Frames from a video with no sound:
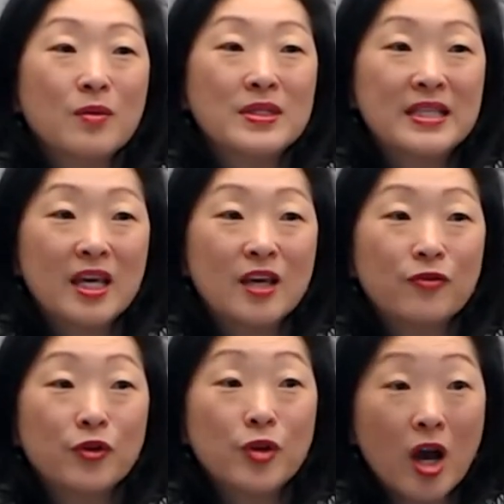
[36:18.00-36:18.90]
I would say
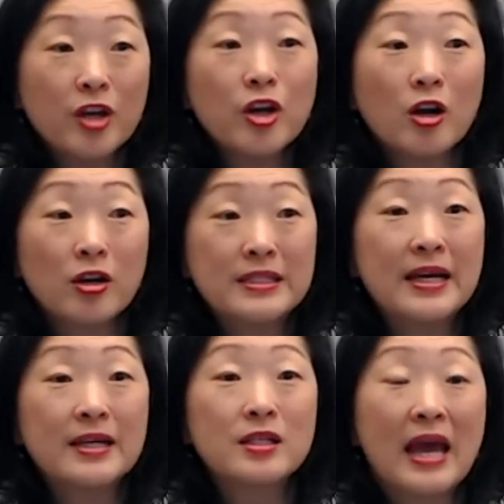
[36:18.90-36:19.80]
if you're not an
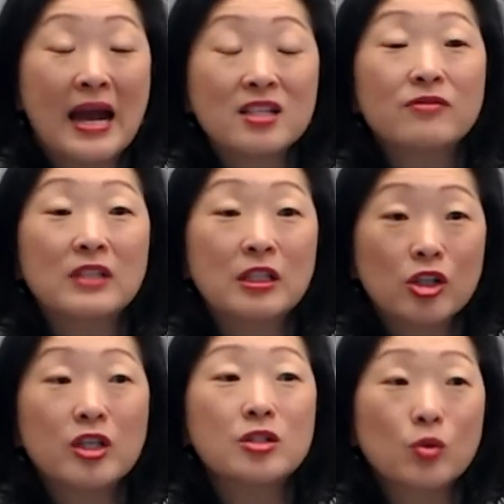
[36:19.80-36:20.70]
architect actively
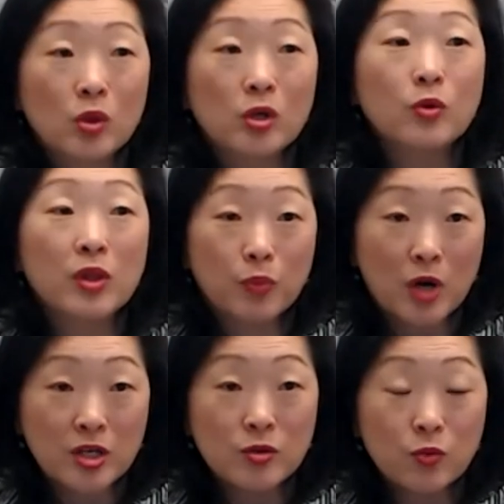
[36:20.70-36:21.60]
looking to work with
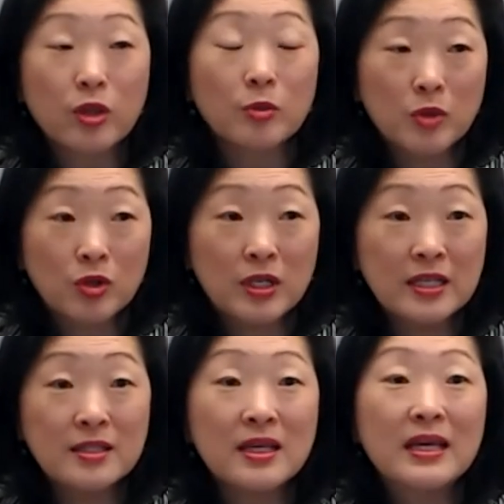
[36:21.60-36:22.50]
with
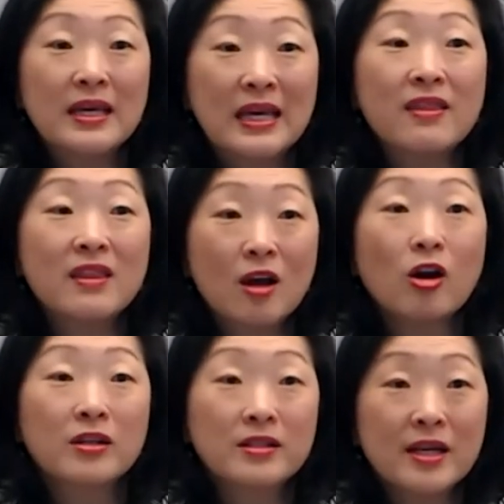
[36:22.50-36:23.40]
communities in the
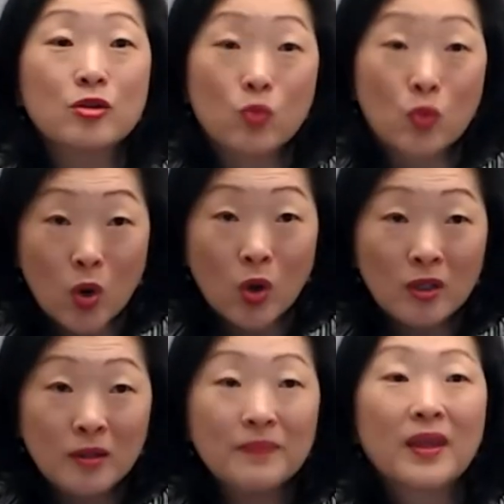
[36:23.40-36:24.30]
architect
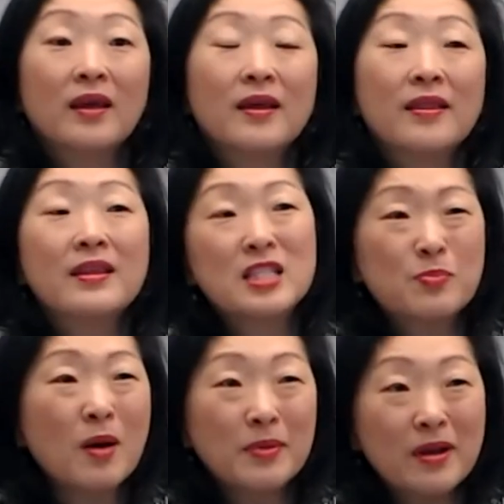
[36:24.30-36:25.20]
role, this is
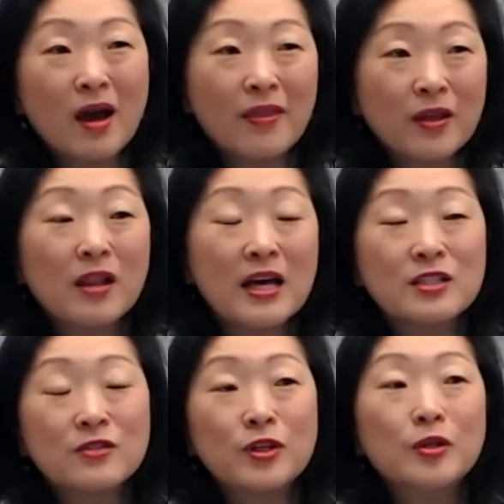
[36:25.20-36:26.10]
probably not the
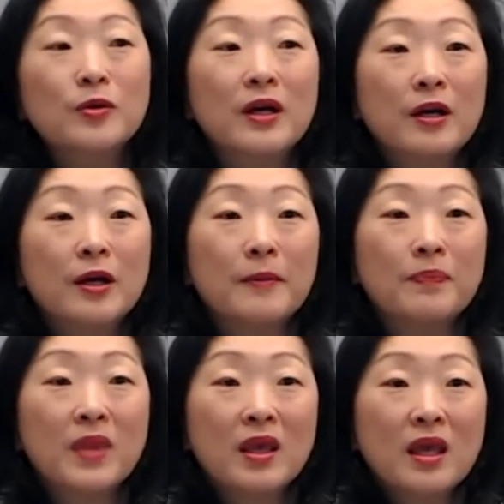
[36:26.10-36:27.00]
class for you.
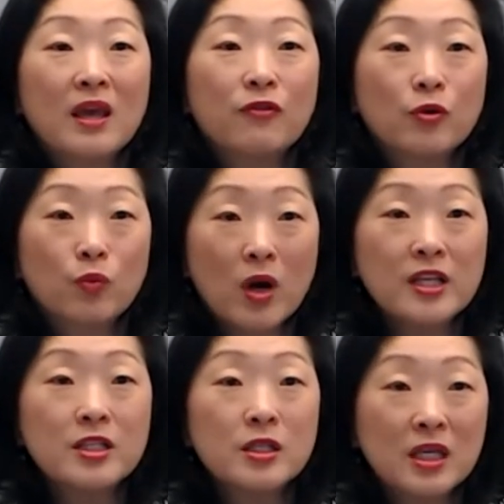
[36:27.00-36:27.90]
Um, if you're
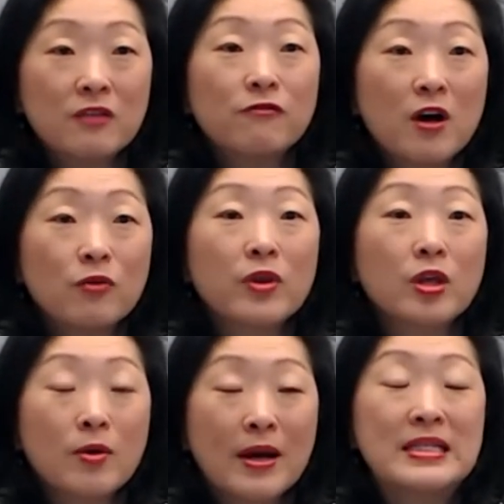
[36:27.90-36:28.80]
wanting to get involved
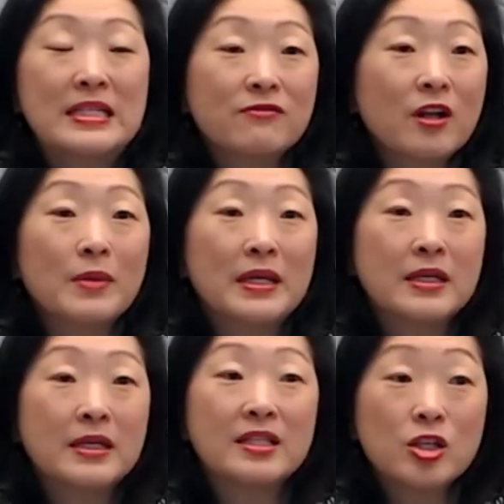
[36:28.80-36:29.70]
with co-housing development
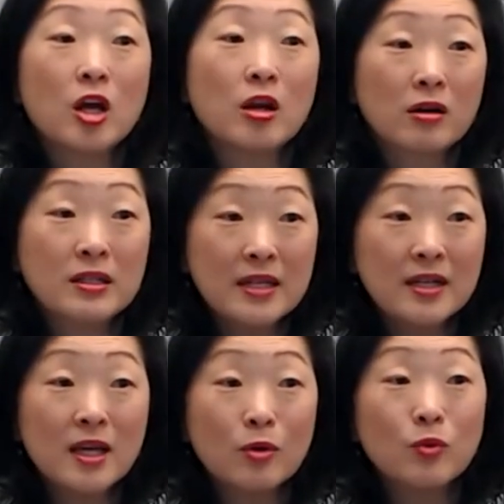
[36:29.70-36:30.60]
as a
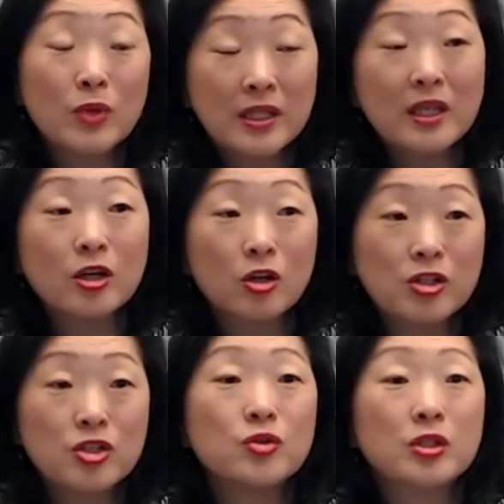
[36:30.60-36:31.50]
non-architect, I would really
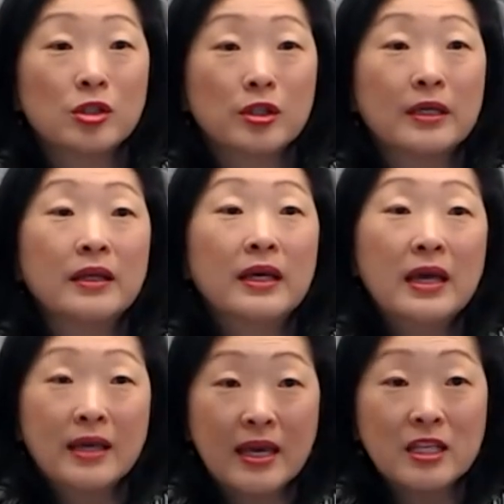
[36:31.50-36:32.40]
encourage you to look at
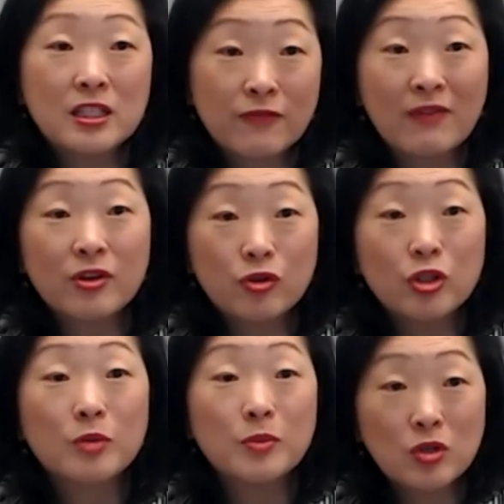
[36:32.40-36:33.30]
Katie's
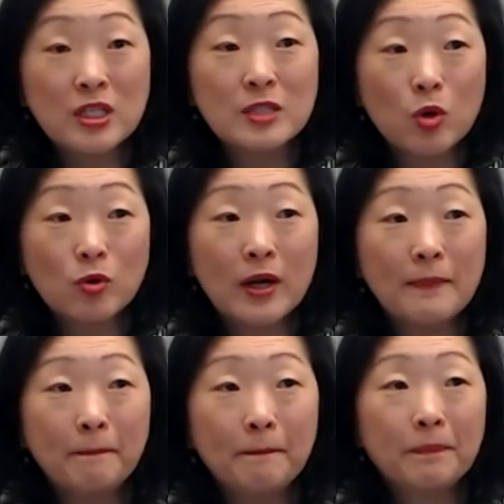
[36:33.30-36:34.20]
500 Communities
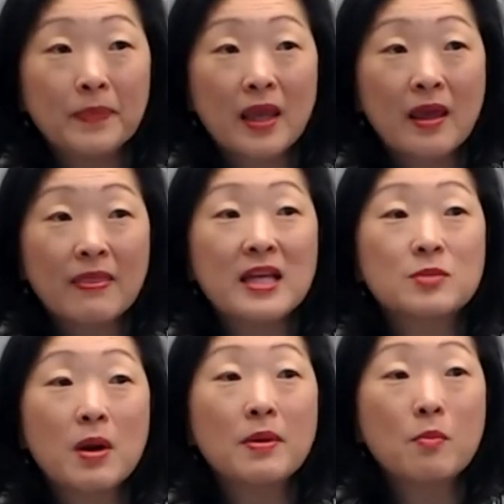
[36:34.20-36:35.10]
program.
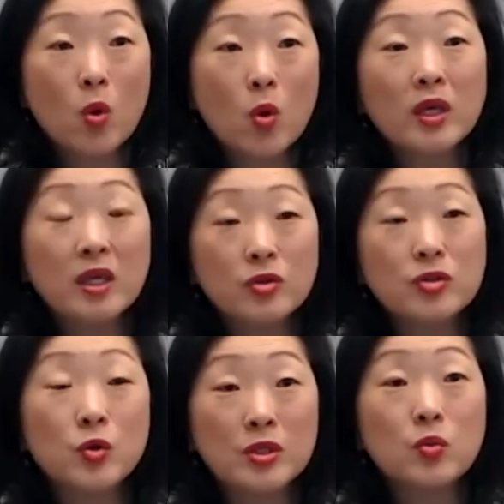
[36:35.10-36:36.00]
That's probably more
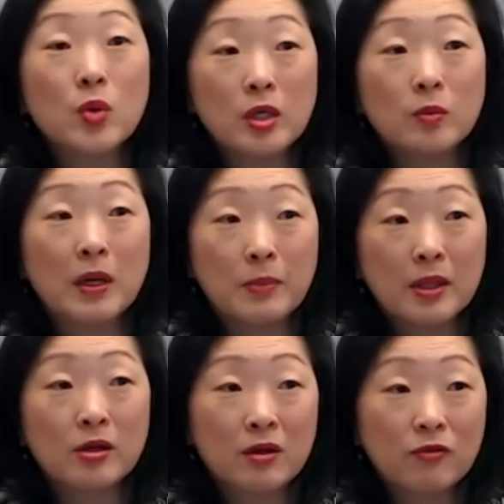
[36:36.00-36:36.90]
geared towards what you might be
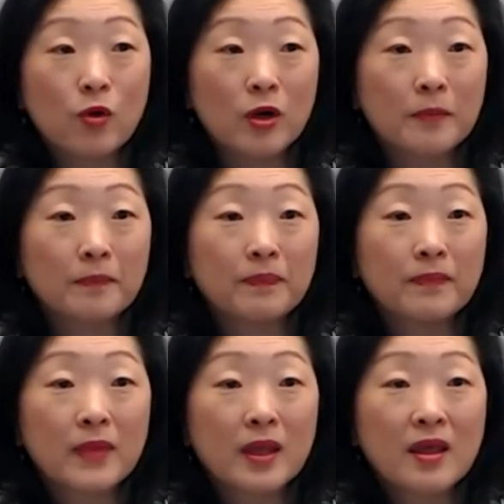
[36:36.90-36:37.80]
looking for.
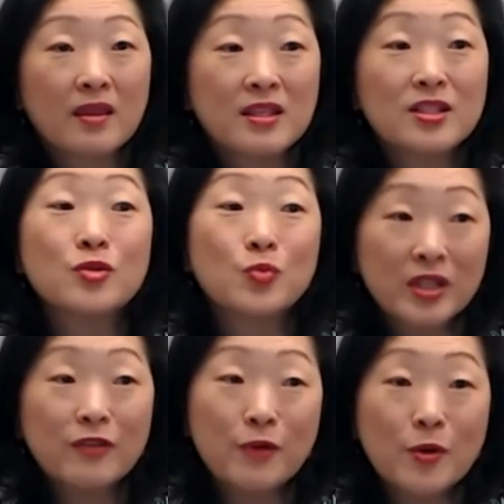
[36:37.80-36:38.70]
This is
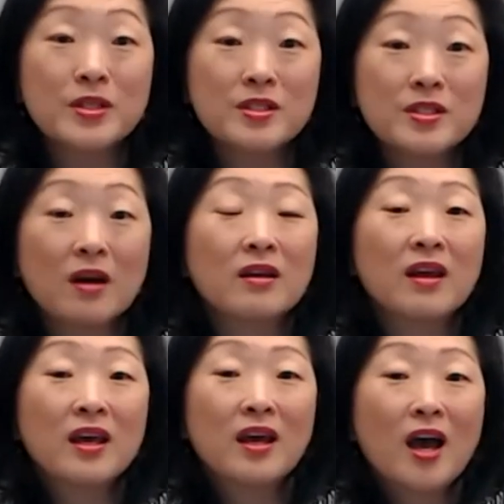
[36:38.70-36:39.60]
really focused
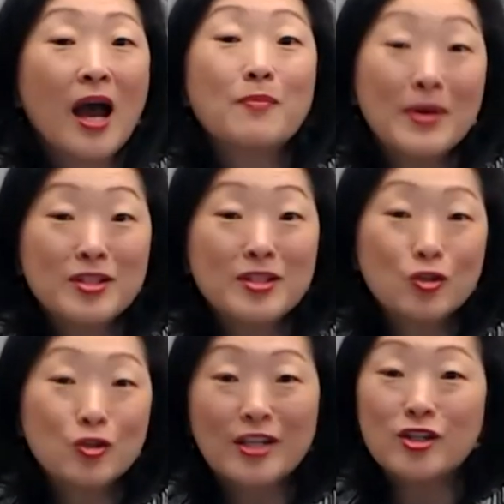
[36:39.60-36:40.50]
on, I'm
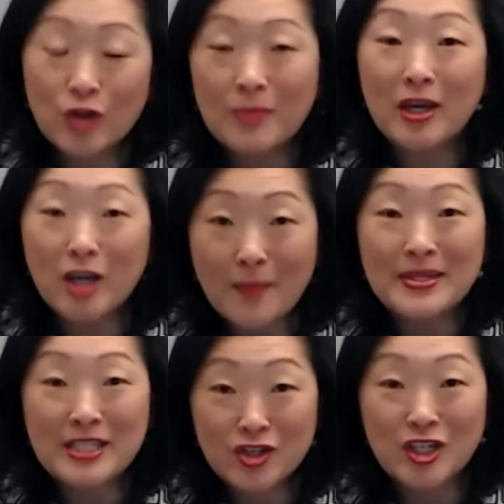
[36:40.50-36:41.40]
basically trying to train my
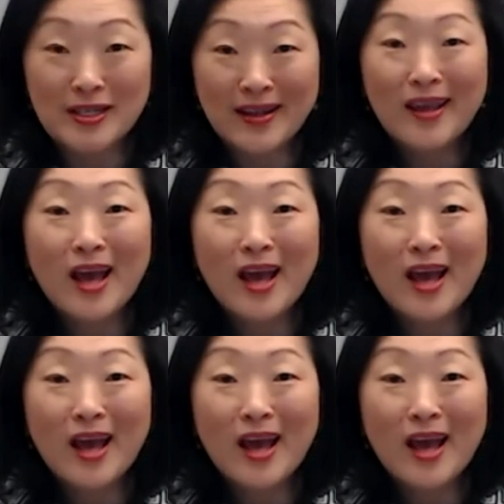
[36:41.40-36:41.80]
competition.